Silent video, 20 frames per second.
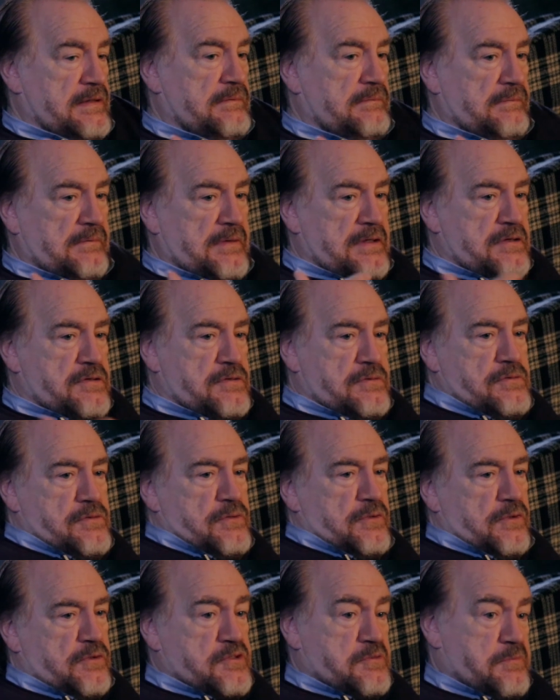in
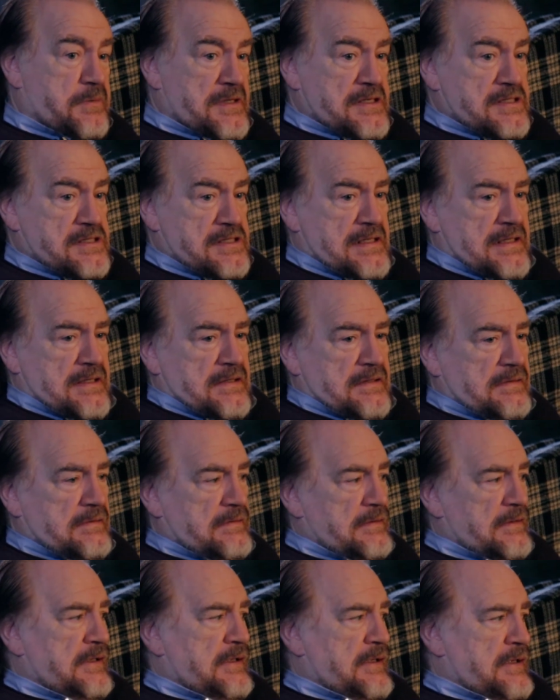due course, but they started
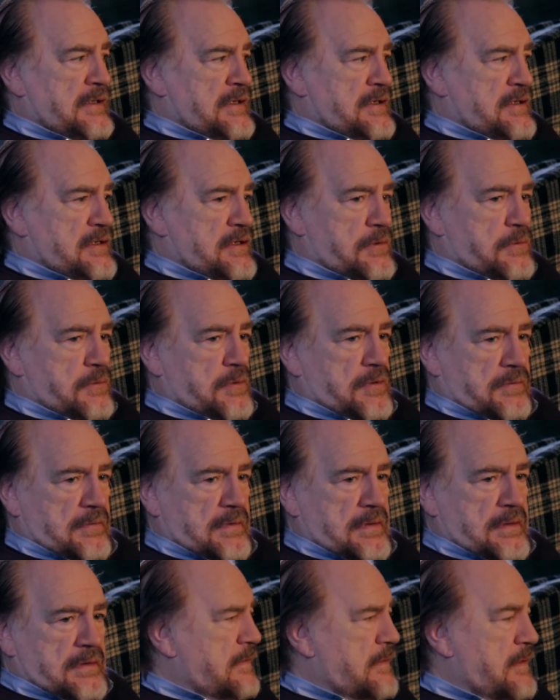
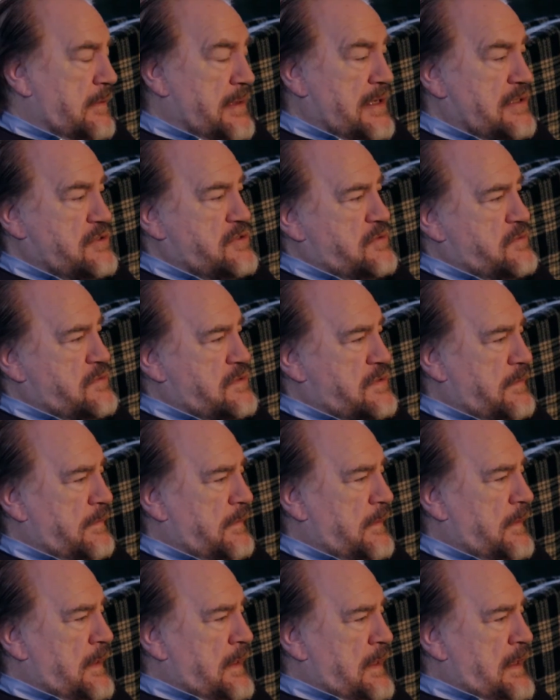in commercials.
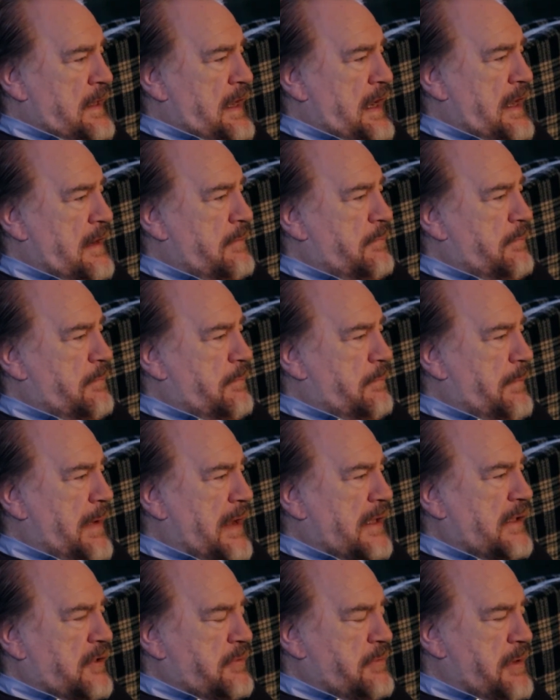And
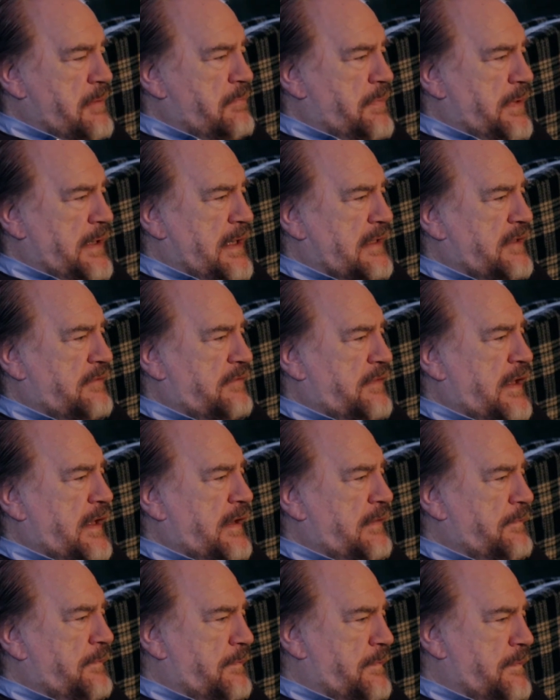Michael had been part of
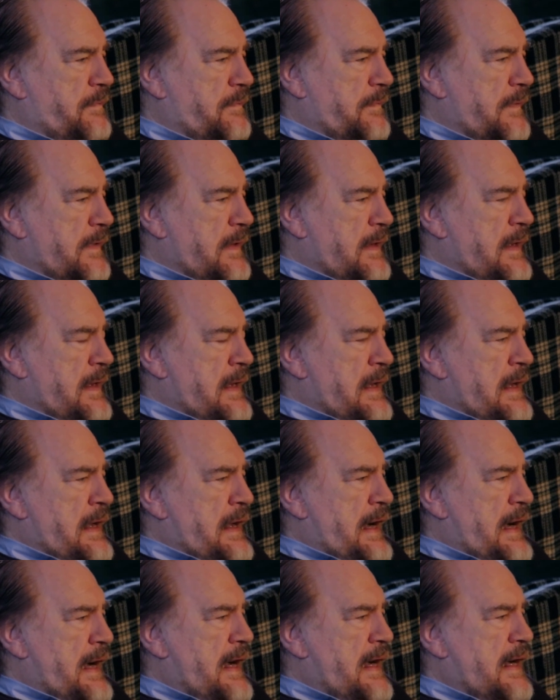that.
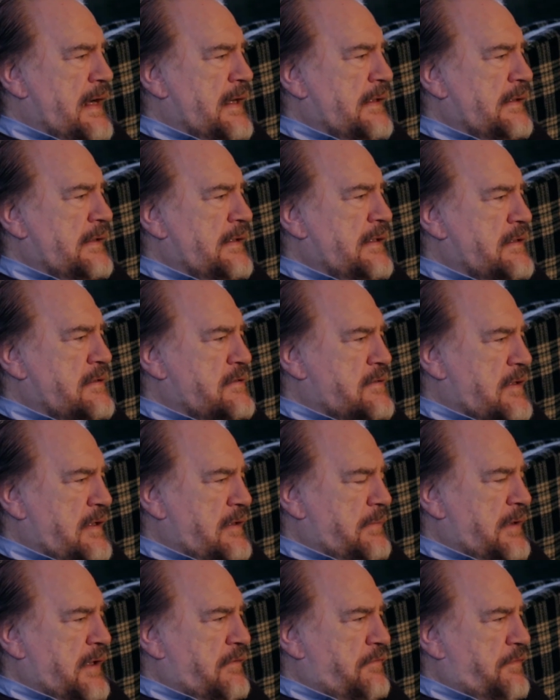And he tried to
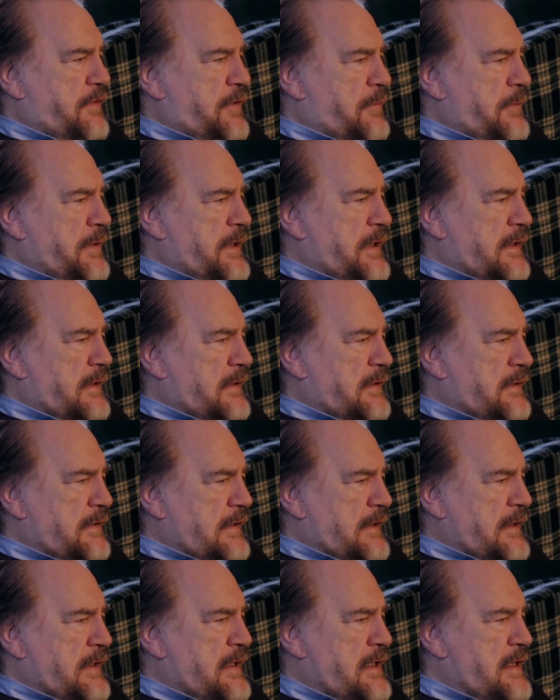make a film in England,
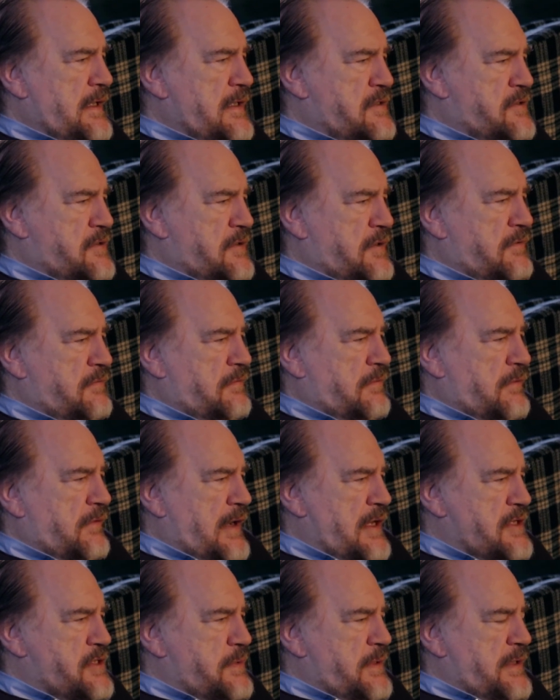and he sort of
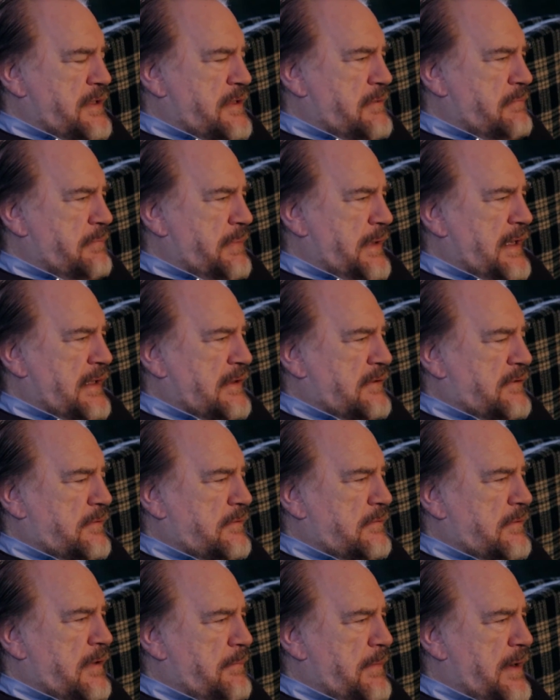graduated back
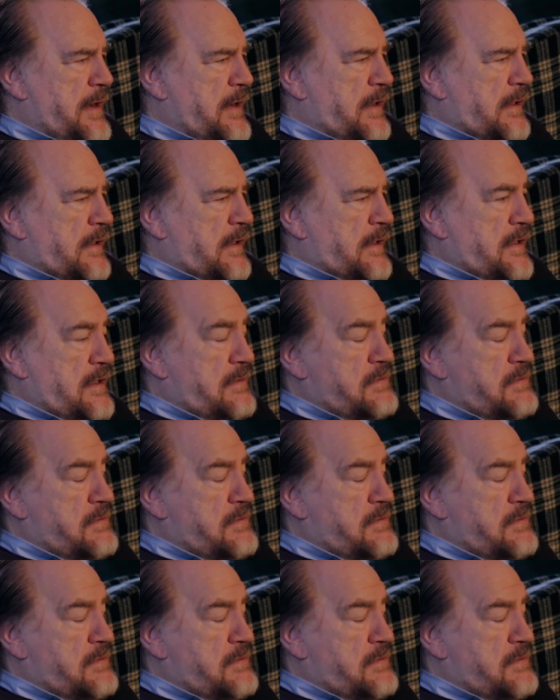to America. And